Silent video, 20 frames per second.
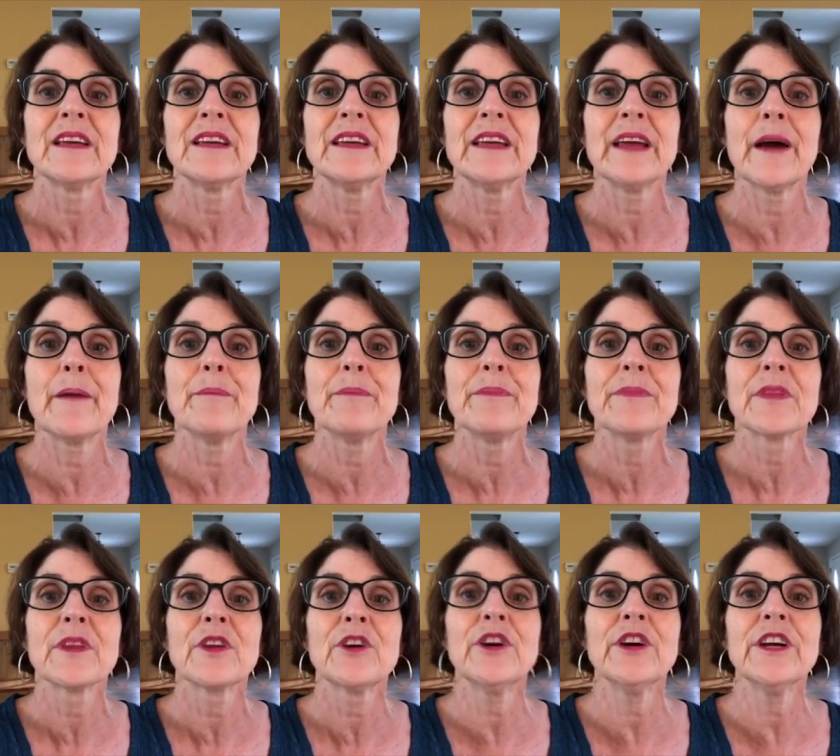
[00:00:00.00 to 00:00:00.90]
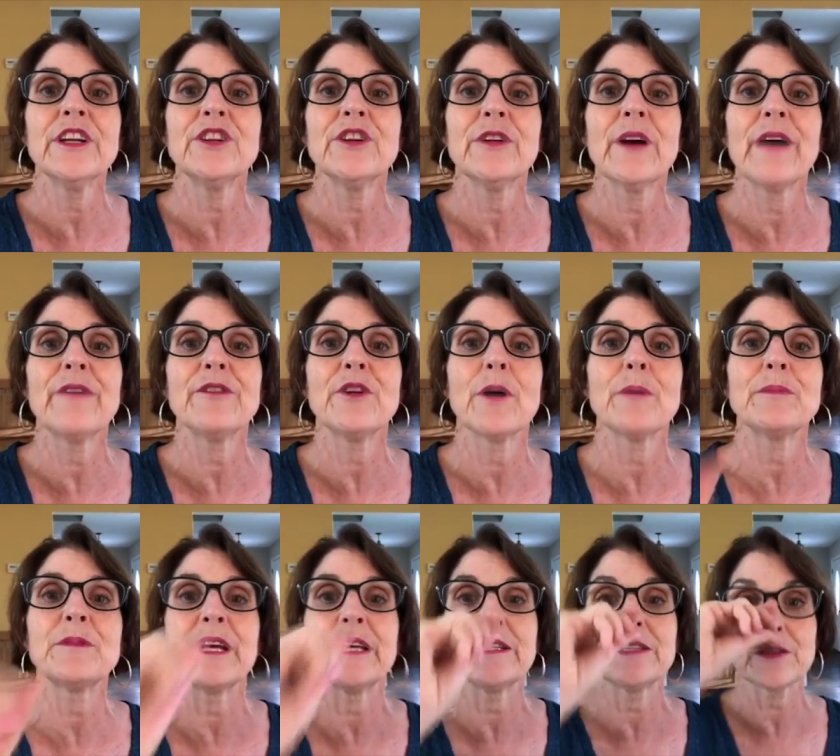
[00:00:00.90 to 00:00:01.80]
Yep. Good. You have your
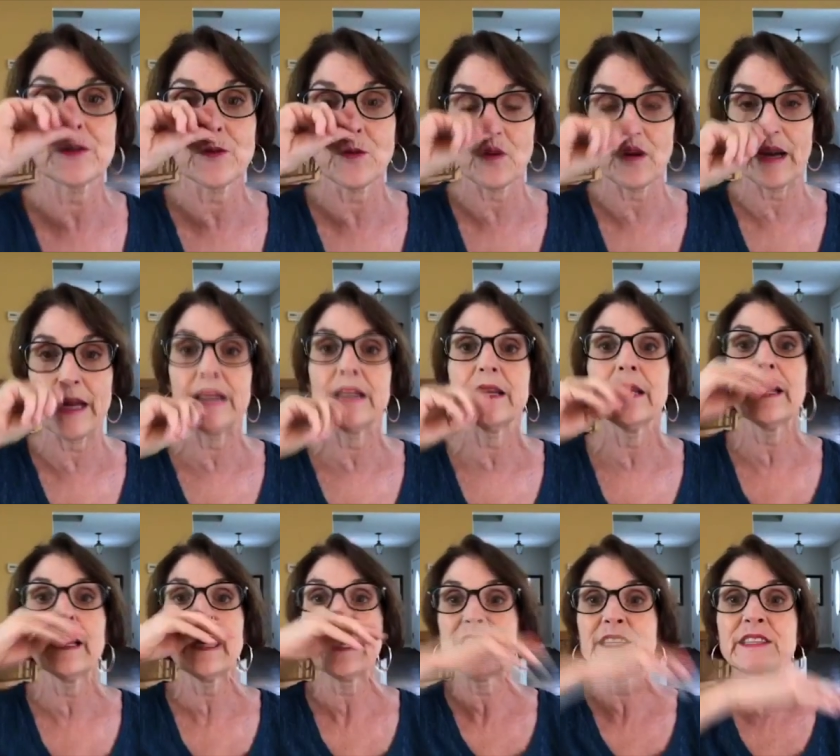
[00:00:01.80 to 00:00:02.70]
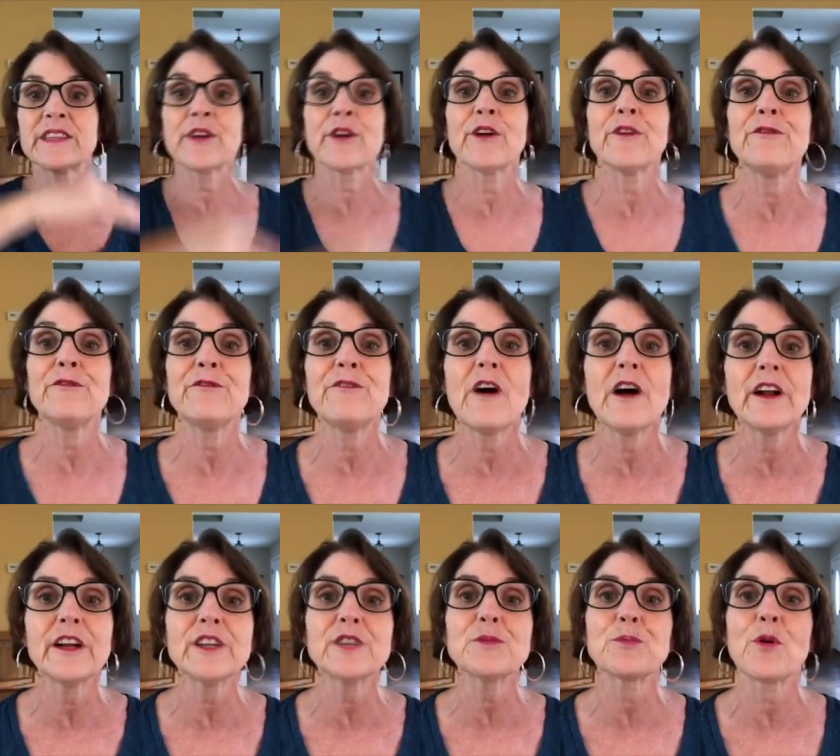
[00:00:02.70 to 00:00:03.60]
updates. Great. Is there a
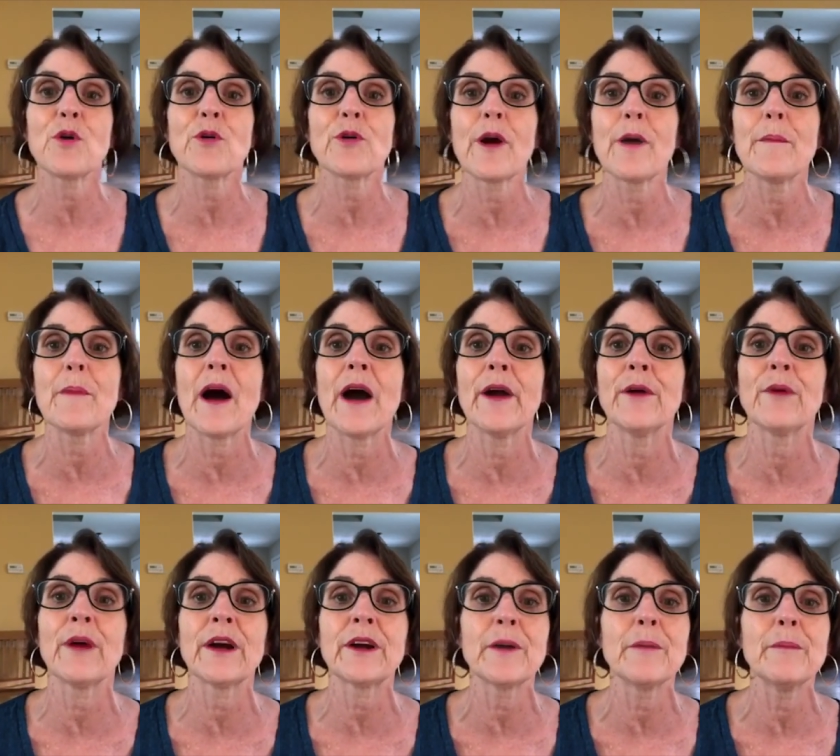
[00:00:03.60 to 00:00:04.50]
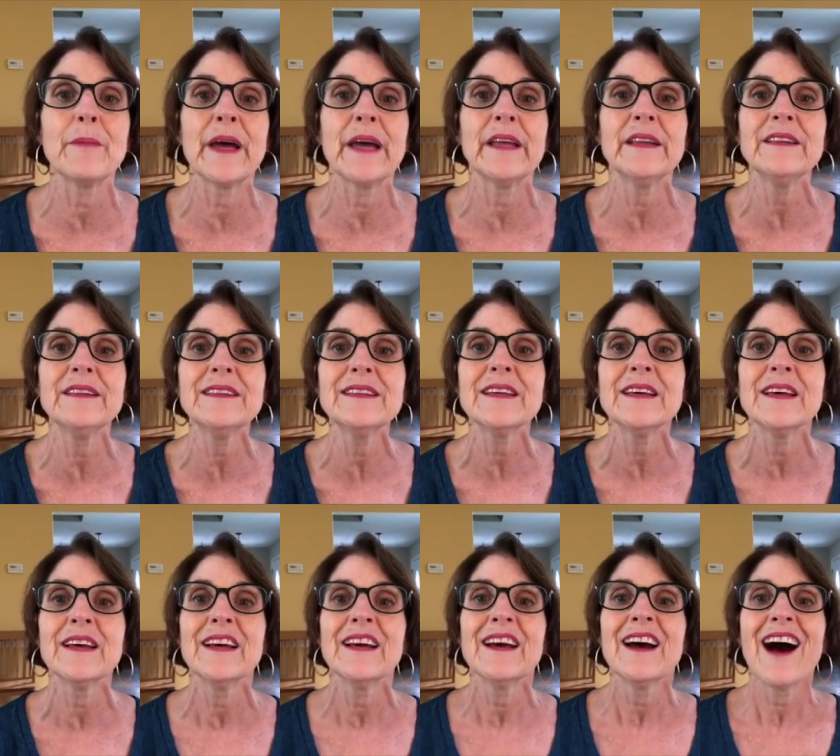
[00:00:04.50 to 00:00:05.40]
phonics program I recommend?
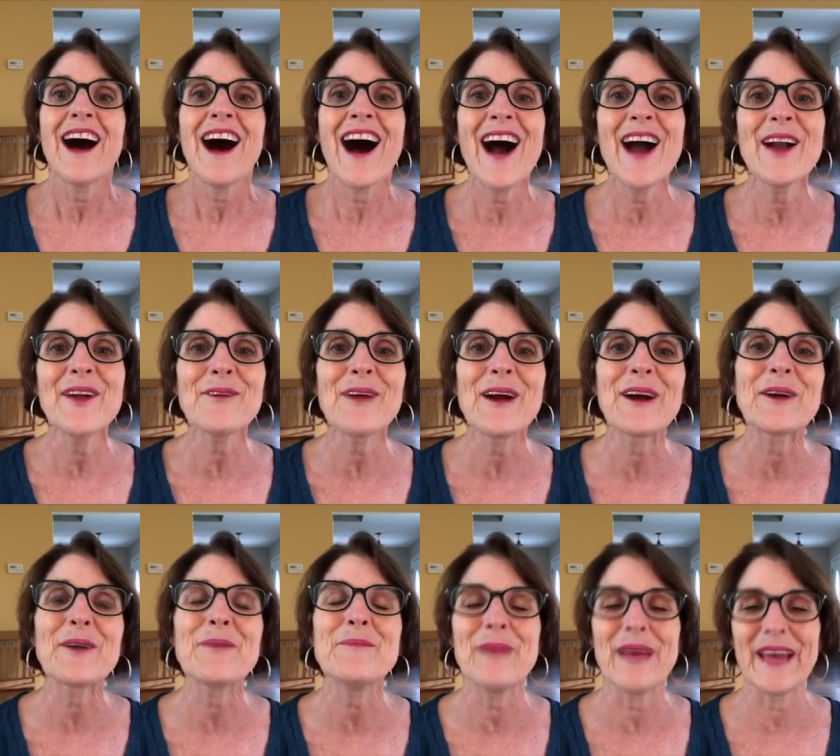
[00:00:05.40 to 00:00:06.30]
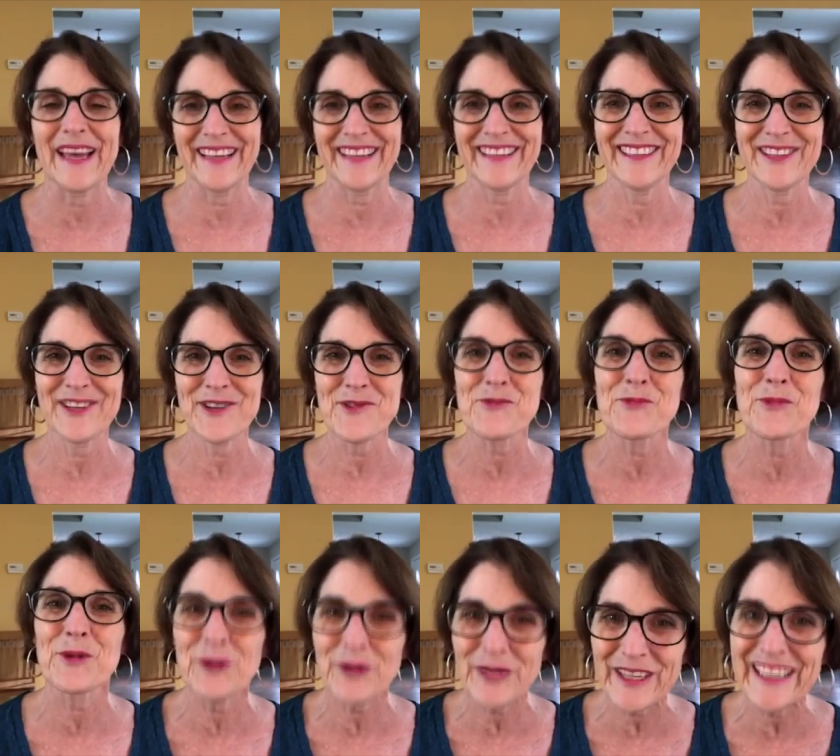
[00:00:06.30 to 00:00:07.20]
I recommend
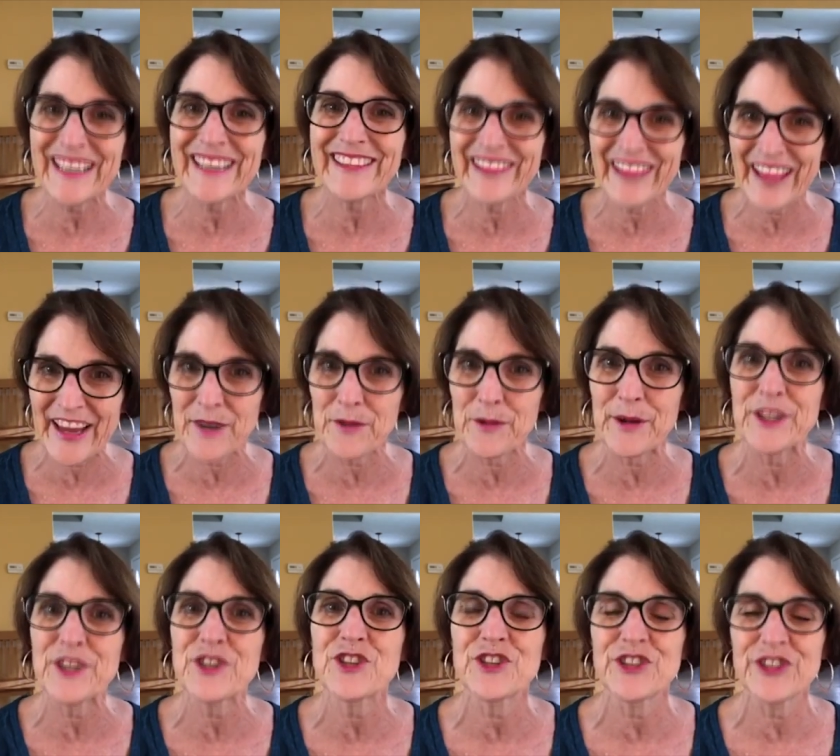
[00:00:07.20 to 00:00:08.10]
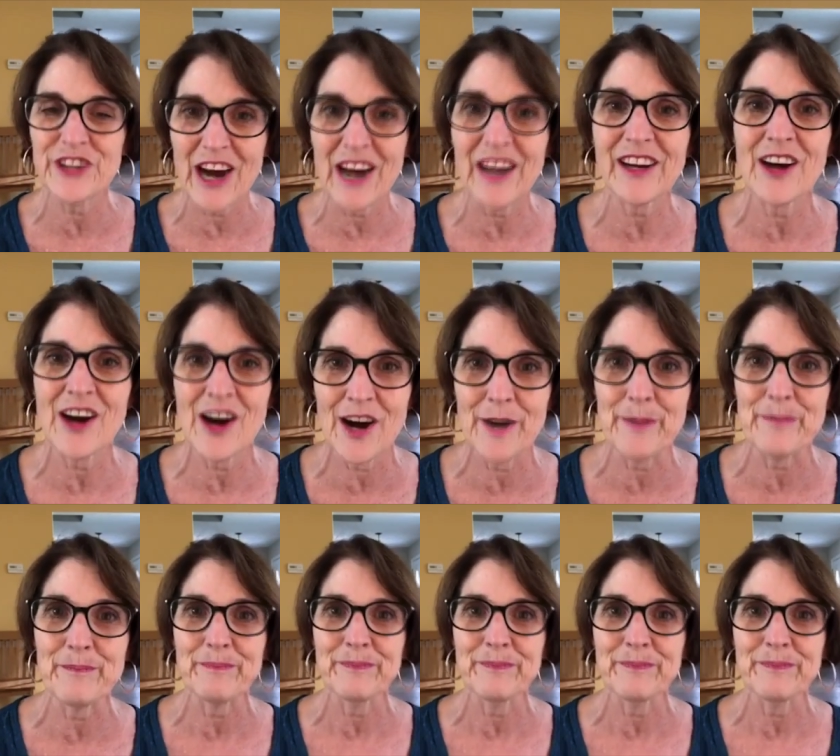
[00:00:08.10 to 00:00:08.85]
RootedInLanguage.com.